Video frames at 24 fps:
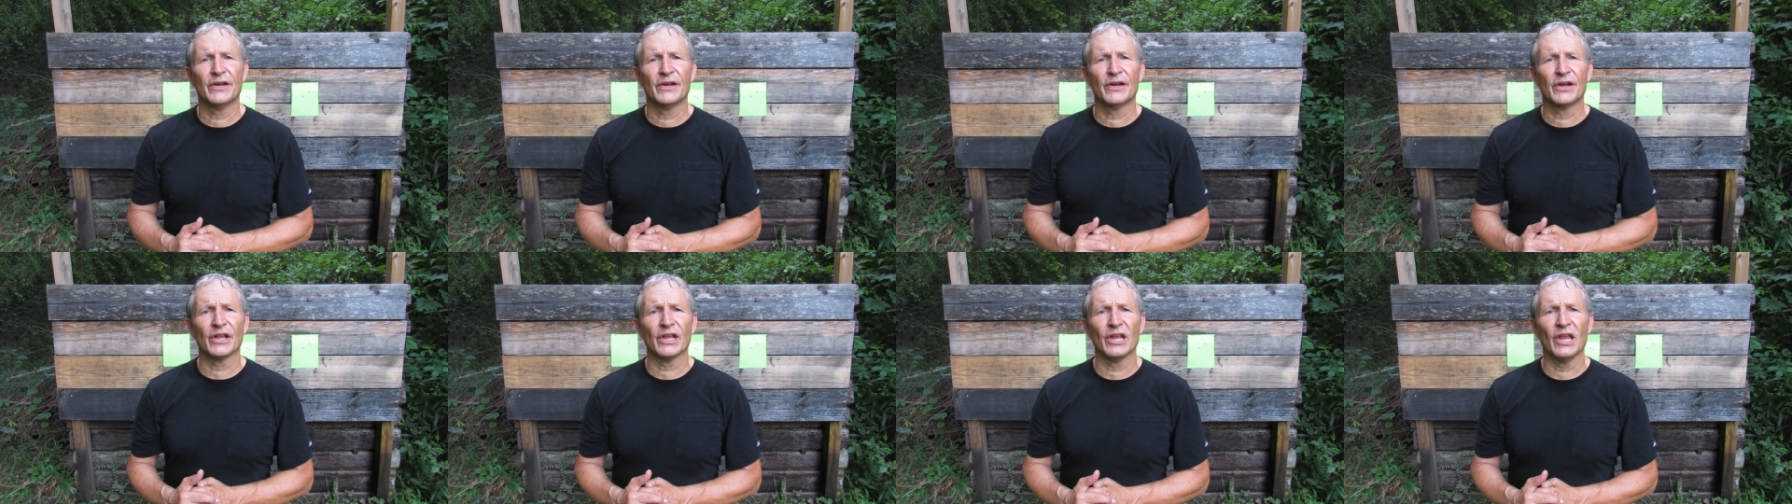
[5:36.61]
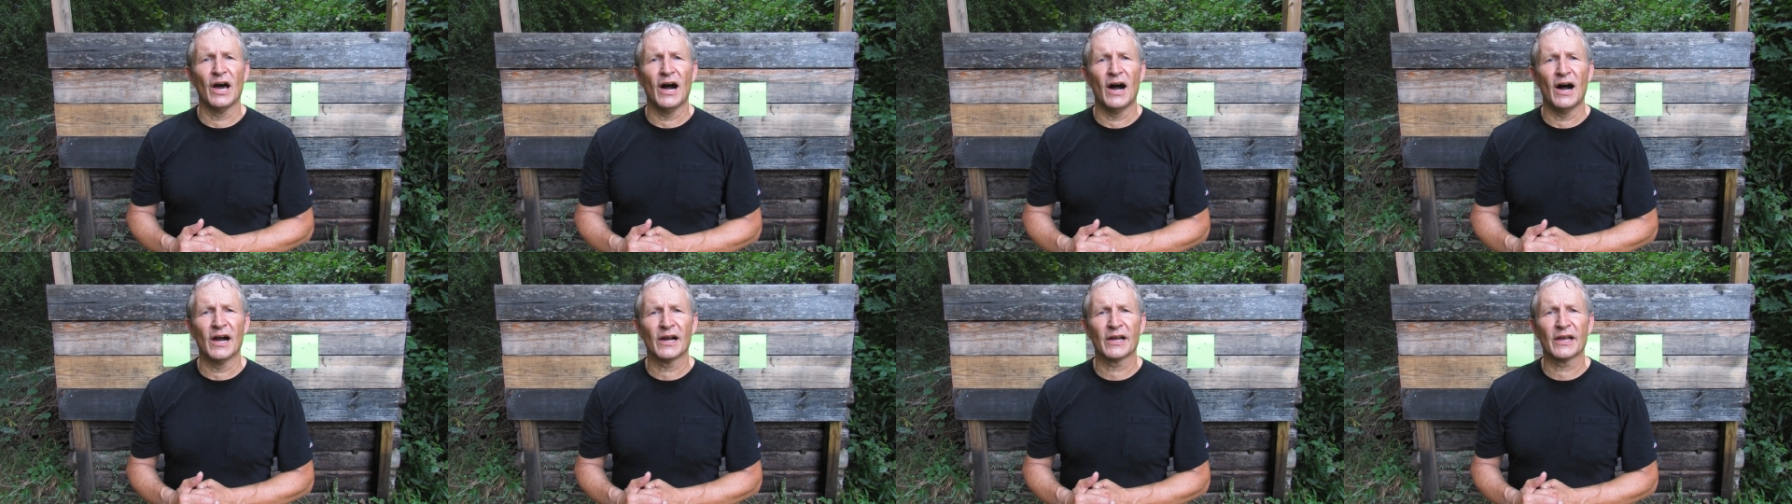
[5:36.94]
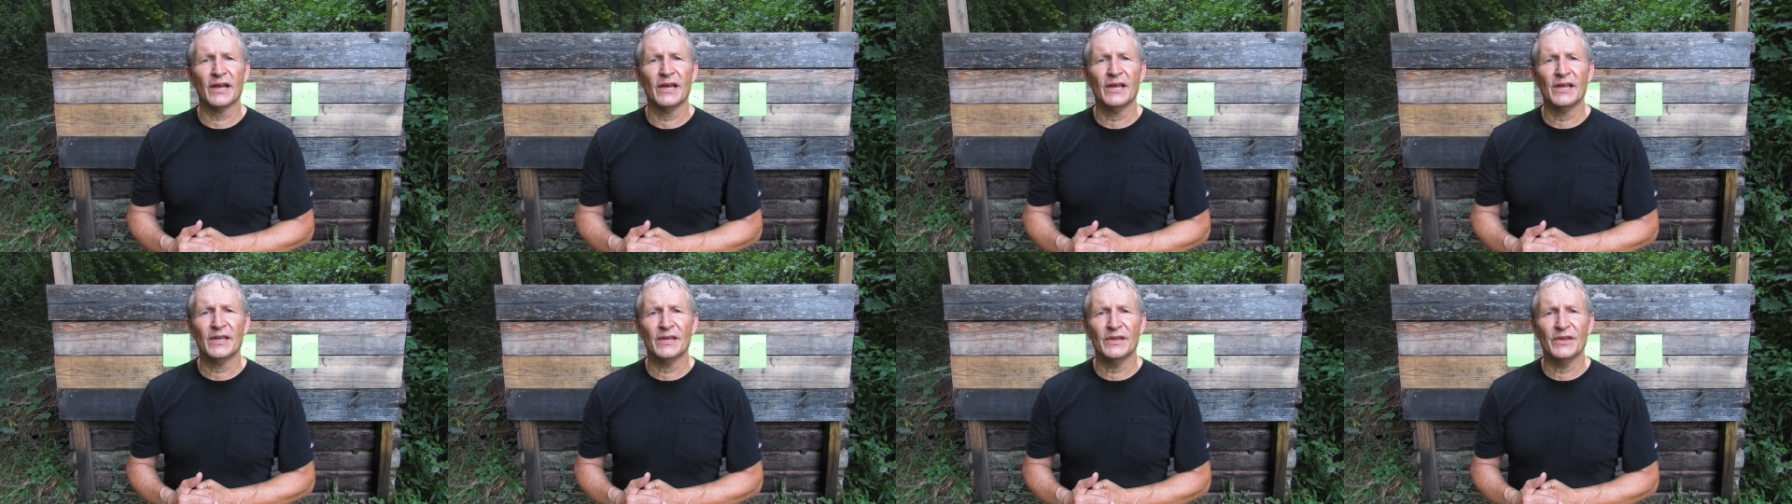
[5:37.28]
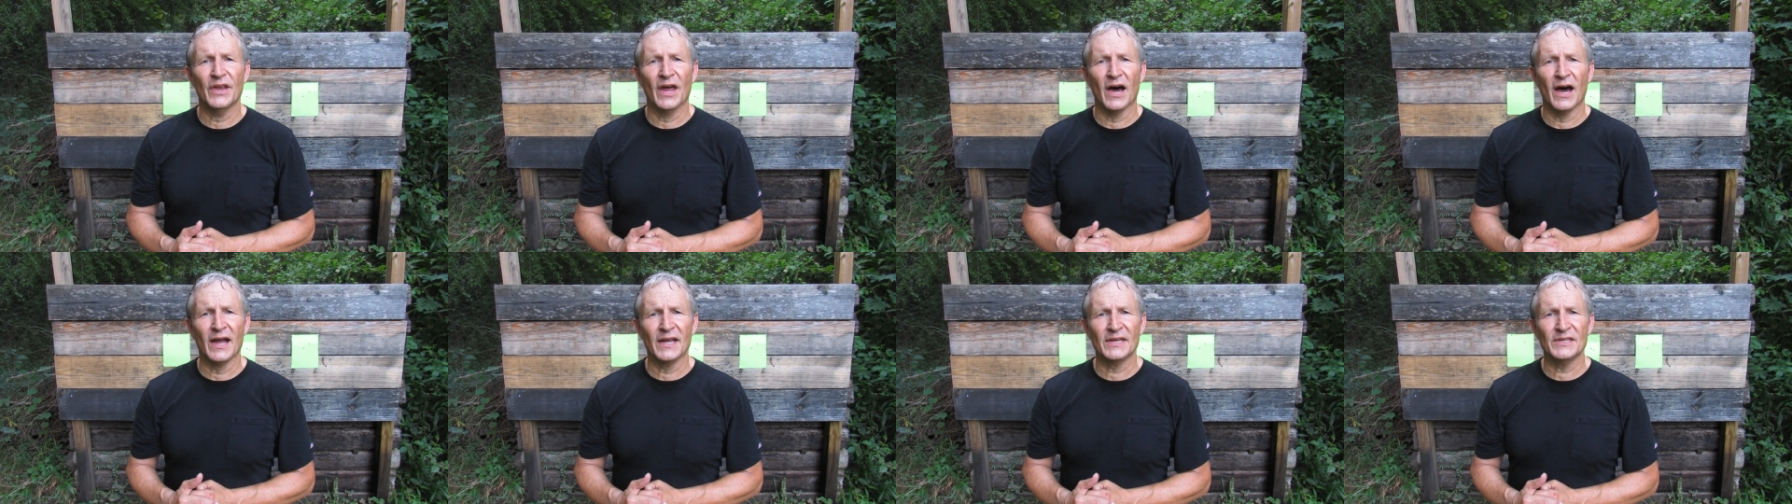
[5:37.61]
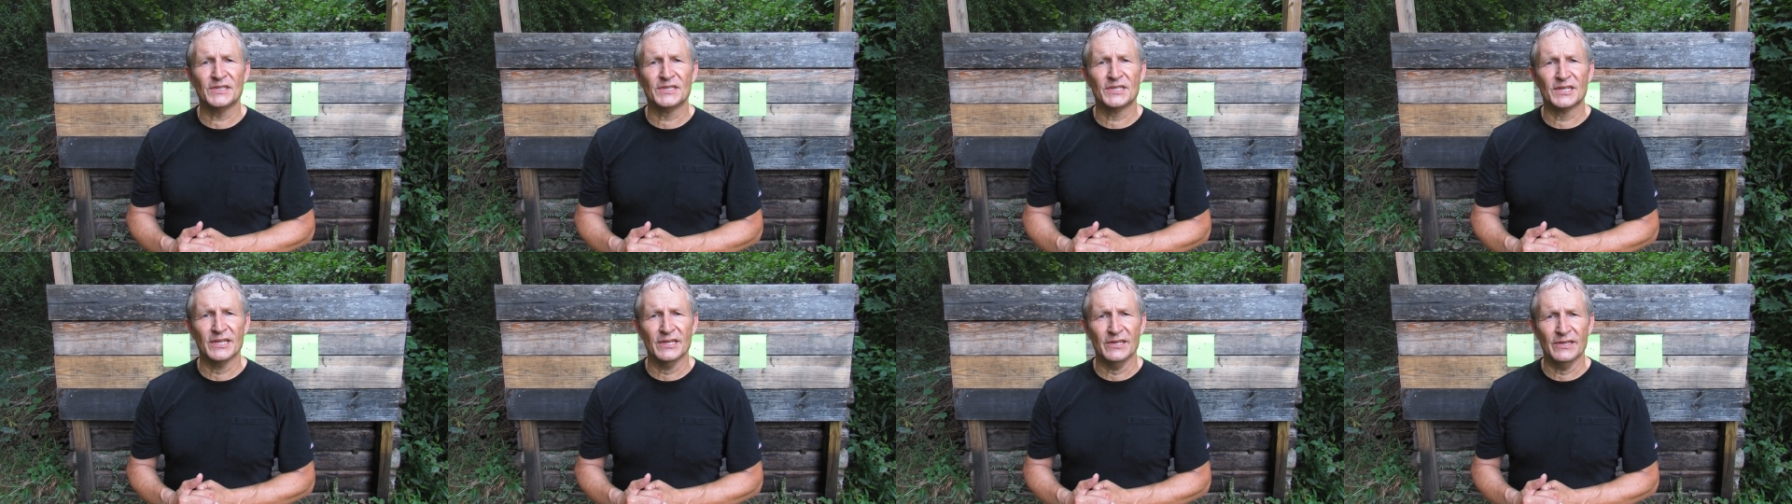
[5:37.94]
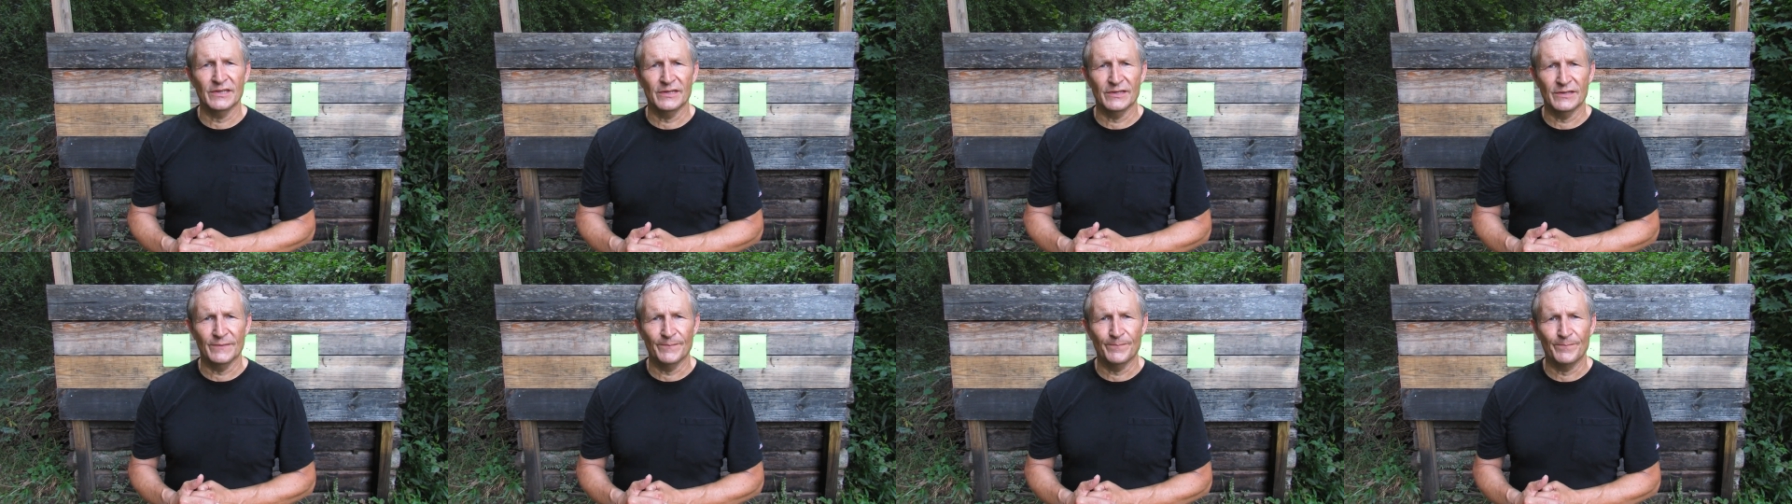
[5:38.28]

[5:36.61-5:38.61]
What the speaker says: Glock 19.